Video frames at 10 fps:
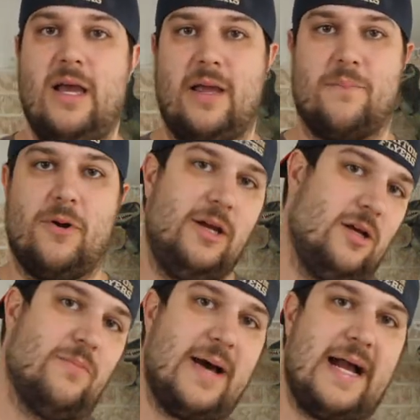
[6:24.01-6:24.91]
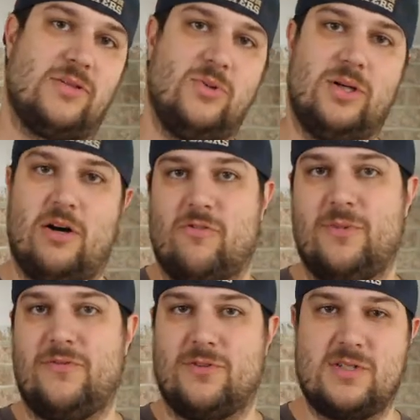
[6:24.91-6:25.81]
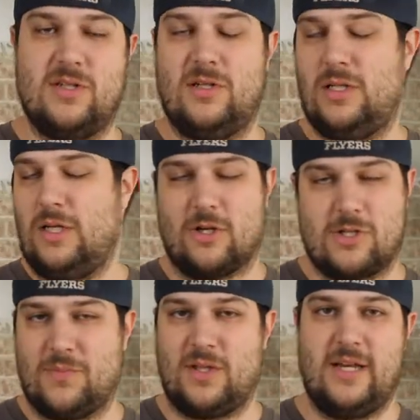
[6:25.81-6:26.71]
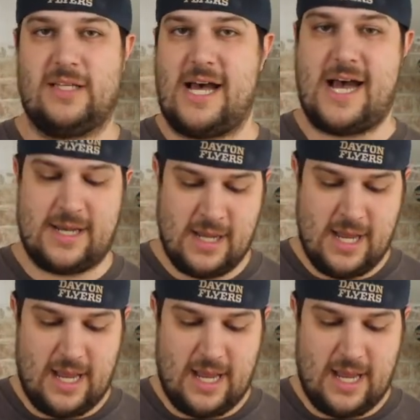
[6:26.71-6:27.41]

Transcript: and bringing them back to a government facility or something like that,